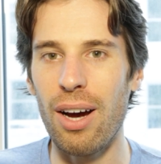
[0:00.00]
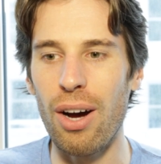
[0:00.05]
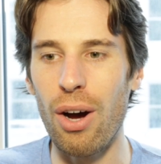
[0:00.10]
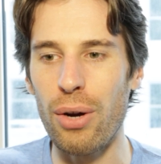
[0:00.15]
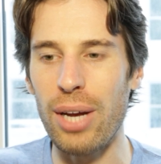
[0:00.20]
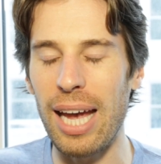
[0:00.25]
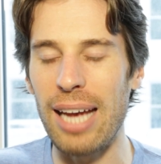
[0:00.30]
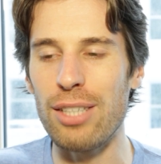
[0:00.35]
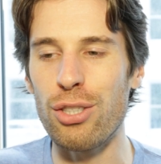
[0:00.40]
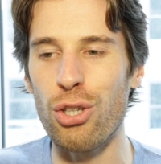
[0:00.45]

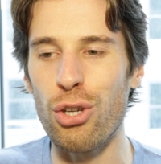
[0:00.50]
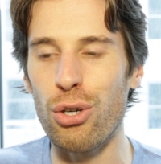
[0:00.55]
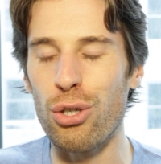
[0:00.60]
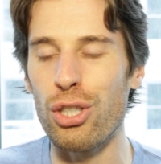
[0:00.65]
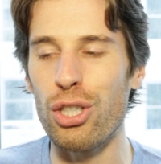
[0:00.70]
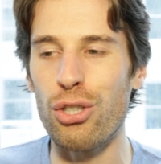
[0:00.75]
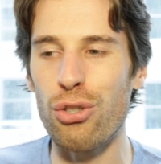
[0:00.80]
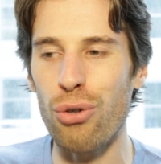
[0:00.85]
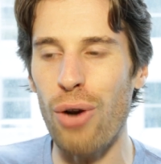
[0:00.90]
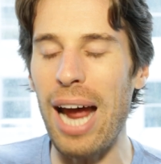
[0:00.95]
Okay, so you're
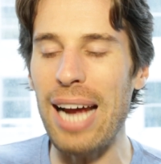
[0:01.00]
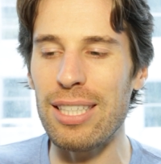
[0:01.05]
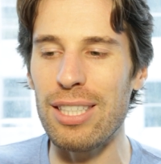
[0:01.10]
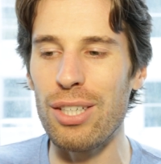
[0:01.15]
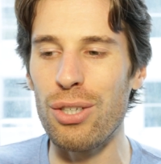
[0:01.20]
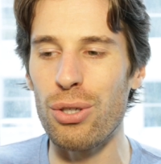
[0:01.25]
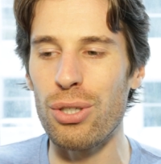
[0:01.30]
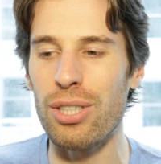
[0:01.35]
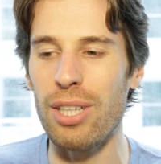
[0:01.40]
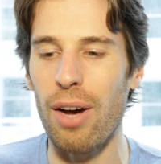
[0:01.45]

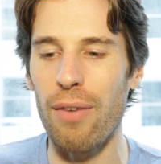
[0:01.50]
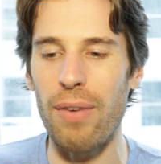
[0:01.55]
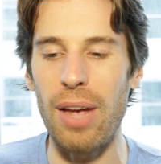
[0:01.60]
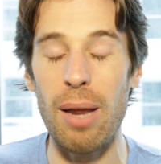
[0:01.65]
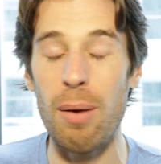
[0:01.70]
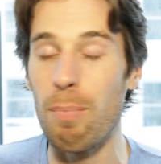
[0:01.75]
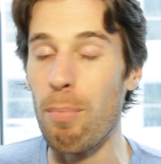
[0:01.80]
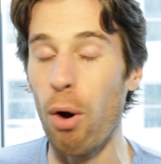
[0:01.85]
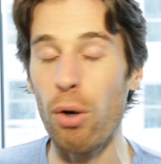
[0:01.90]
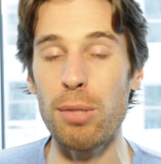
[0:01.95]
distracting yourself,
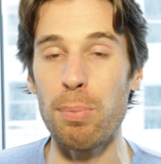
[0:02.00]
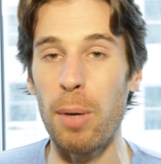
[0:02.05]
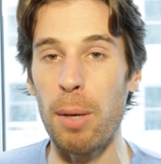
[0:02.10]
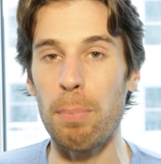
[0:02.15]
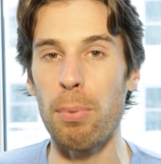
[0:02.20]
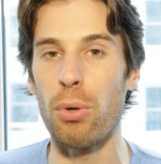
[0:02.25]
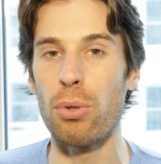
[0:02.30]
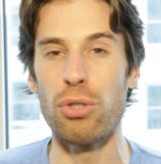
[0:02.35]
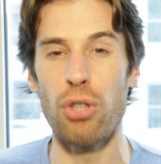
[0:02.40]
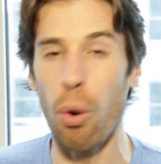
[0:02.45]
and most
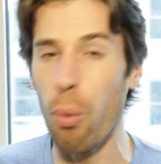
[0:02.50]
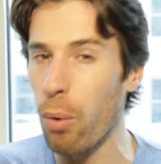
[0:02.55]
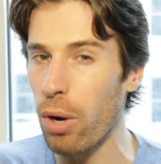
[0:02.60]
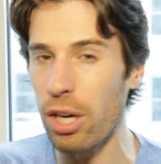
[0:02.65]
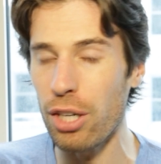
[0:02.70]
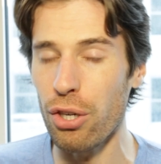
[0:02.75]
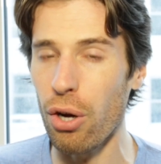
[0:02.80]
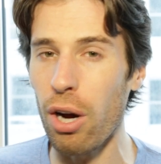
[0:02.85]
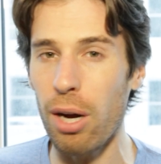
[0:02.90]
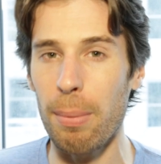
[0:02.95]
people don't
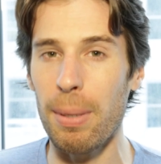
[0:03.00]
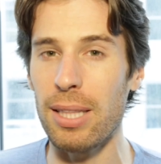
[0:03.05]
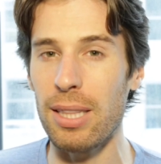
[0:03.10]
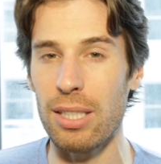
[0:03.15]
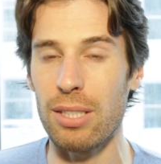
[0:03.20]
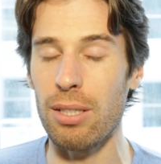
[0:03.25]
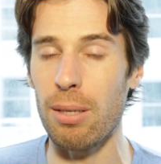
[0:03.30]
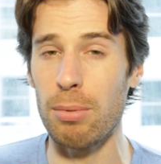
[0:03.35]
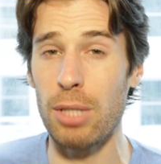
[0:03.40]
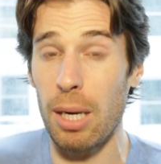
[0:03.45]
want to talk about the
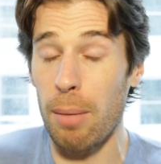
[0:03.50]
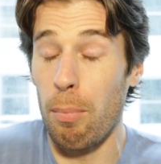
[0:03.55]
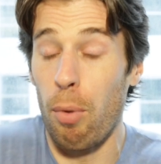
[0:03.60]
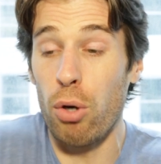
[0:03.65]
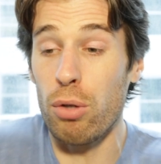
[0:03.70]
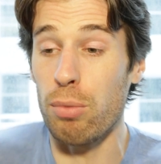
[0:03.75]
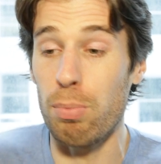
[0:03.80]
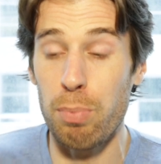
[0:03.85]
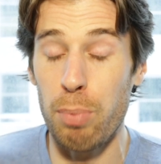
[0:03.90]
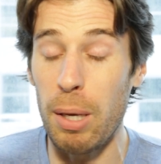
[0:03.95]
subject.
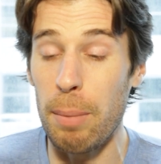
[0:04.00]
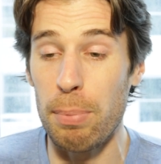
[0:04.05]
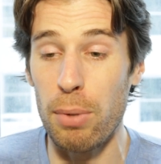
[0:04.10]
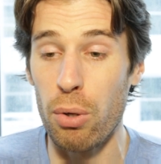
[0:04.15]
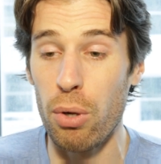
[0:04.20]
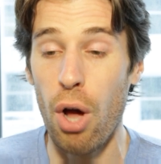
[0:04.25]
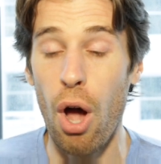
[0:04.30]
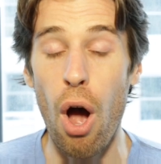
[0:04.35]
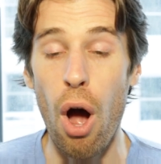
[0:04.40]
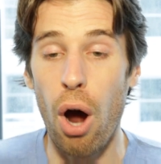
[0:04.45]
Most
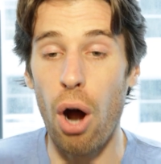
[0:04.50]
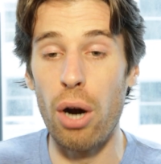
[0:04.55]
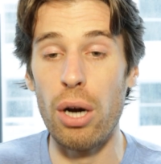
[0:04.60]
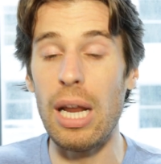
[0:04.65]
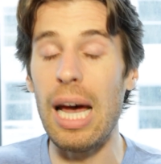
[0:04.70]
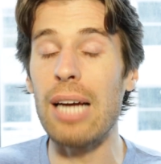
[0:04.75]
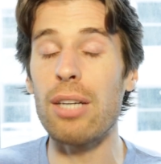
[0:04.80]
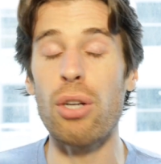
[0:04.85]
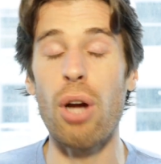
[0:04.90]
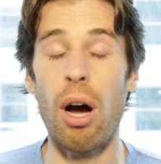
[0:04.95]
people are
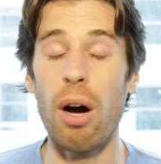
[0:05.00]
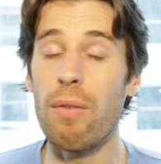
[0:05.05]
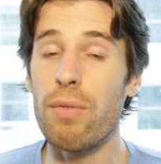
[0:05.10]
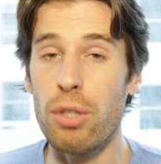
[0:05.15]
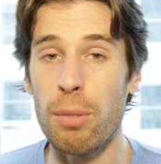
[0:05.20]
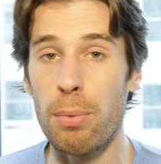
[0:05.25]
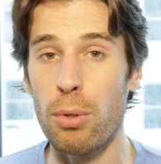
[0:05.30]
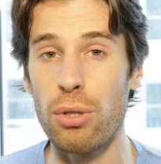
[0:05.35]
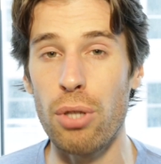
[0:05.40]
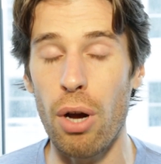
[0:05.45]
not
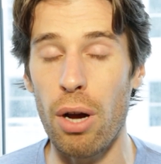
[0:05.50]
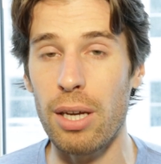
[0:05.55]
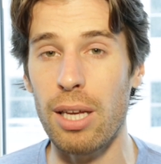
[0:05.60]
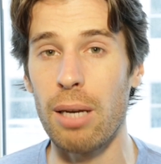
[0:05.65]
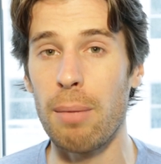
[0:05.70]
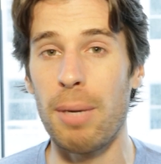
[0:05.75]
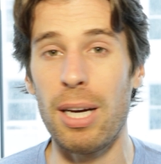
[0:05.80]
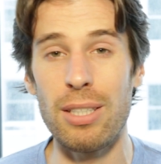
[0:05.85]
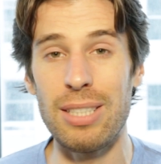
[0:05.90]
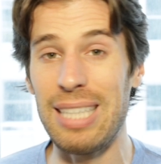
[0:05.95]
comfortable talking
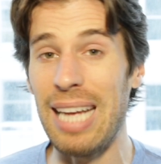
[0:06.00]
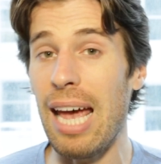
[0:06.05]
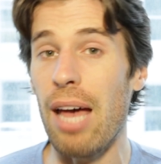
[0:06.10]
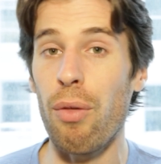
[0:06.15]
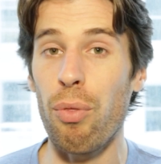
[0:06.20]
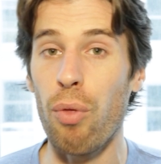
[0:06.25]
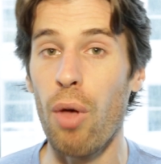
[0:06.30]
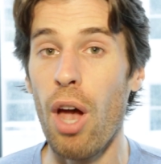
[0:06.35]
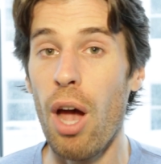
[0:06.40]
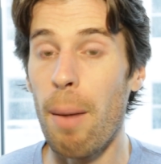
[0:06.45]
about
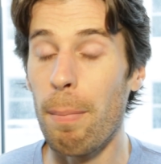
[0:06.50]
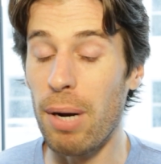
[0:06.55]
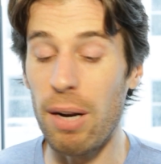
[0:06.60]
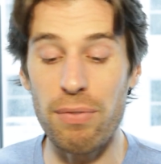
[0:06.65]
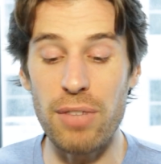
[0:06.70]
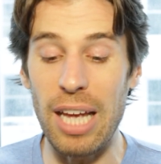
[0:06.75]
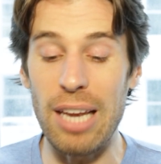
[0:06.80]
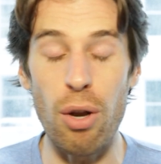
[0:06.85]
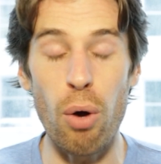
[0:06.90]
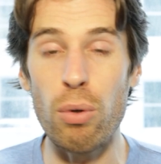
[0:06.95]
death, but
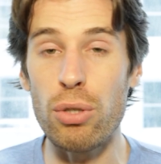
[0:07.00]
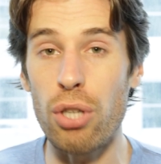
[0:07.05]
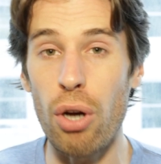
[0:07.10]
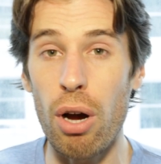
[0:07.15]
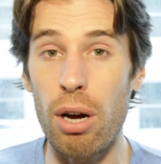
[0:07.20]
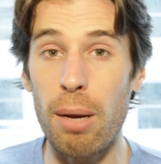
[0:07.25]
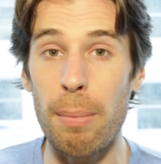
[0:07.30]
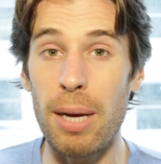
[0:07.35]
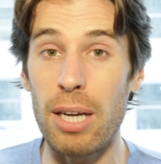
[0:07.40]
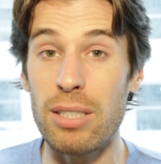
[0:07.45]
if they don't
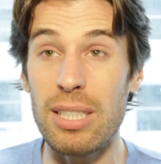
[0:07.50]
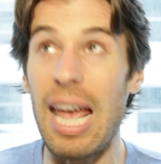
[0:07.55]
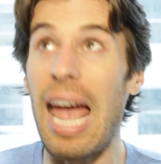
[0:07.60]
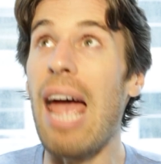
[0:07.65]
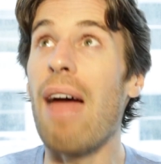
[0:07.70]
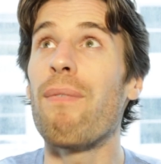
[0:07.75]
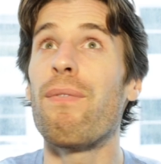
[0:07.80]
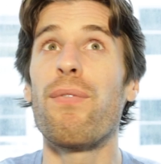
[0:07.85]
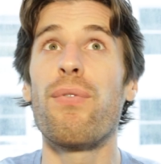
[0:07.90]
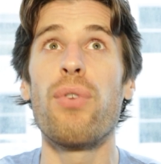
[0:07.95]
talk about it,
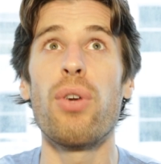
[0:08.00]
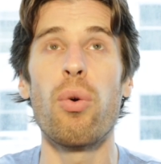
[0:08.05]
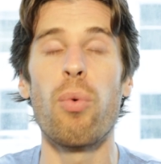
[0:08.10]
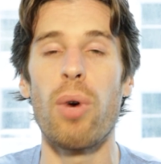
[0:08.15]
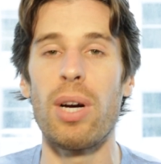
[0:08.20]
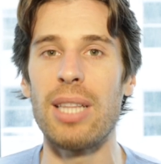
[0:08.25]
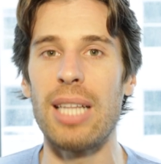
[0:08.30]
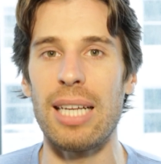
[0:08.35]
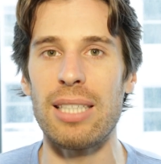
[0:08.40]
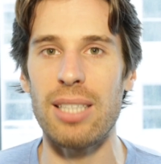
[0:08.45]

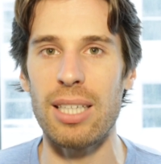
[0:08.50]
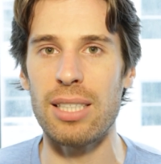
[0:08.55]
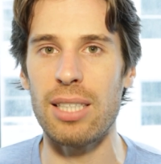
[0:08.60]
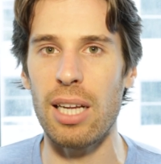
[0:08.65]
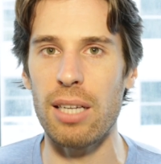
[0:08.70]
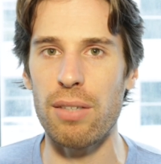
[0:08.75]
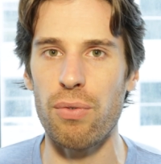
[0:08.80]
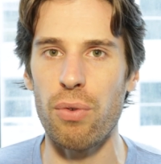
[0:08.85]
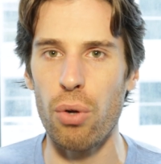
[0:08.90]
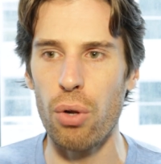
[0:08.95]
everyone that's
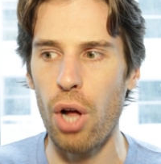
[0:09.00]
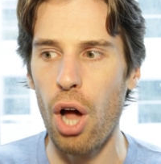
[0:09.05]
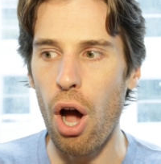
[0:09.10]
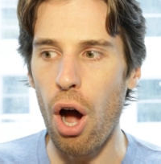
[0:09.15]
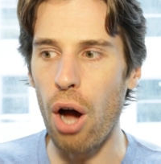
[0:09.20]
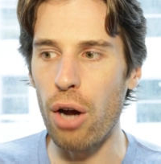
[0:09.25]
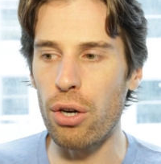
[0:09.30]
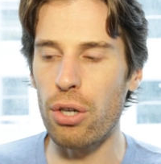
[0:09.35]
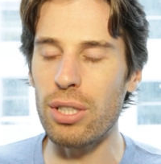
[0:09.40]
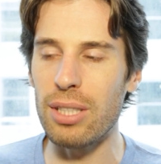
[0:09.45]
successful
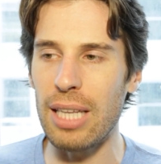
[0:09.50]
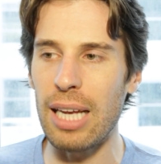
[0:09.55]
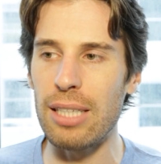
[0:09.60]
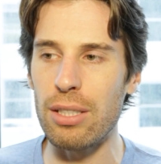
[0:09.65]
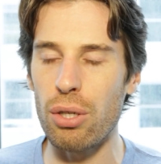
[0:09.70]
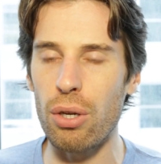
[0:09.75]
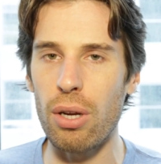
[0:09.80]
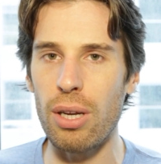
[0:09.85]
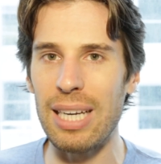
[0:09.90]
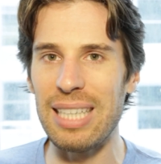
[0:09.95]
understands
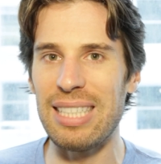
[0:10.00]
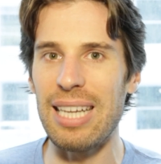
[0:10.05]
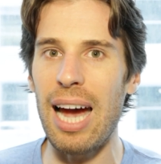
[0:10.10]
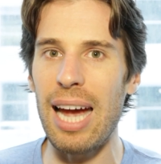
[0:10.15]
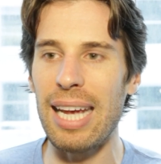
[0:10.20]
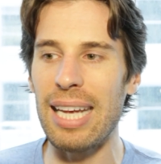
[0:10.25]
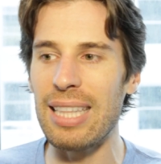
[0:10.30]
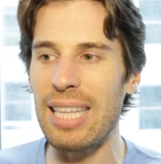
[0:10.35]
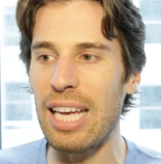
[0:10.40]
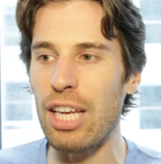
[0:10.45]
they're going to die,
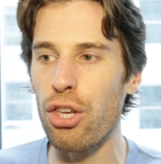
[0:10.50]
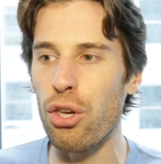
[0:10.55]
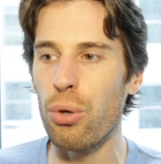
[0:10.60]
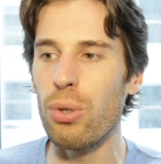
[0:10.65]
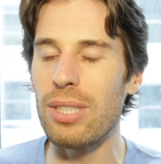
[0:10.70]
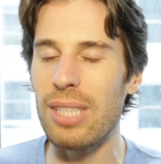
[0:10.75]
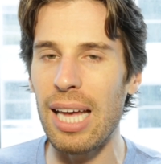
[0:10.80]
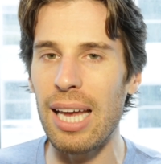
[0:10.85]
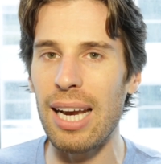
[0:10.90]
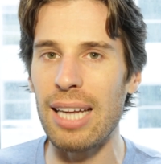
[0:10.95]
and they
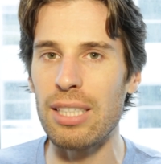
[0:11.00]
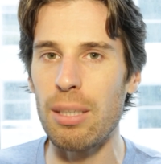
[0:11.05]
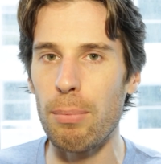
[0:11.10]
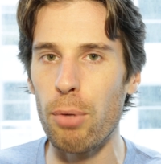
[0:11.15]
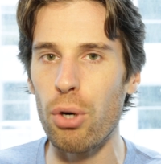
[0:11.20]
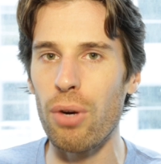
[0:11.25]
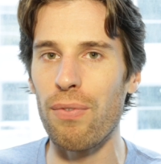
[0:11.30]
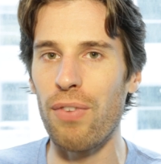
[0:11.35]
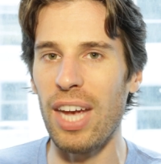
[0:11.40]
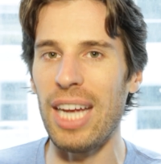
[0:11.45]
use that as a
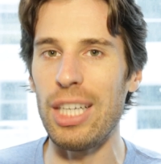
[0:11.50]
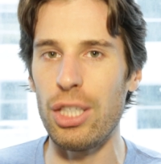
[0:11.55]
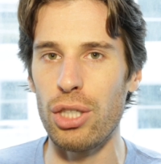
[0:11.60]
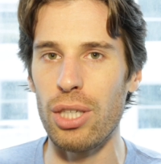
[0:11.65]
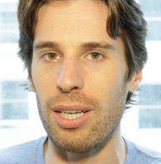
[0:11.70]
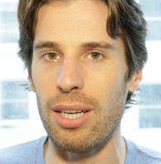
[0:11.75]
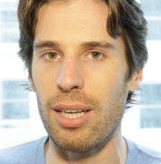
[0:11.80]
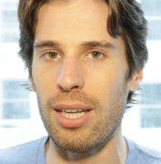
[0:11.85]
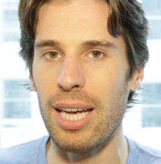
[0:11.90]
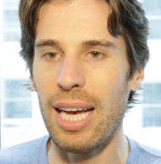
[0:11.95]
motivation.